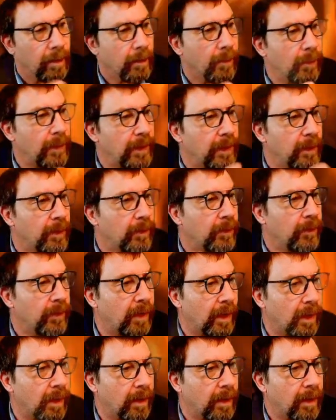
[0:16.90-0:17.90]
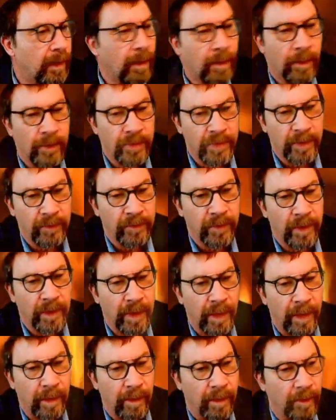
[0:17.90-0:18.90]
We use color shift
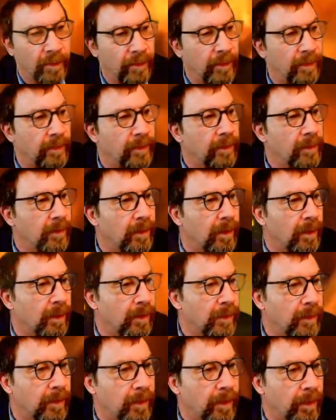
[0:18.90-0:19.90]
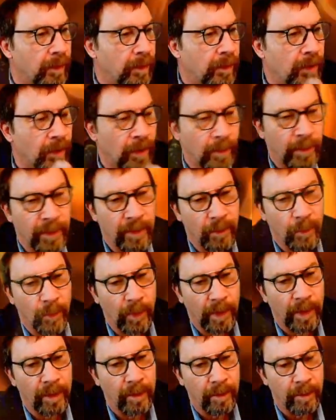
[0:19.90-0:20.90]
analysis to determine
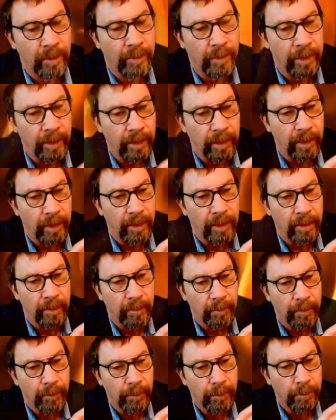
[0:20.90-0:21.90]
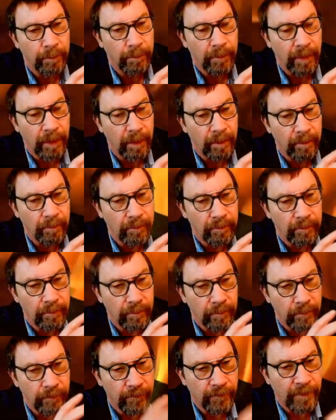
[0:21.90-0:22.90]
where the
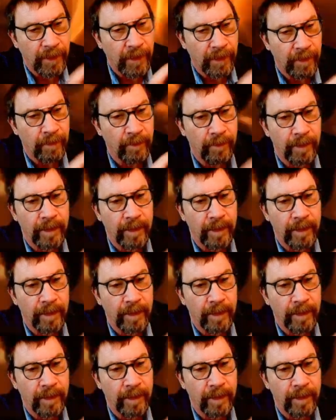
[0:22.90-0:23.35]
fire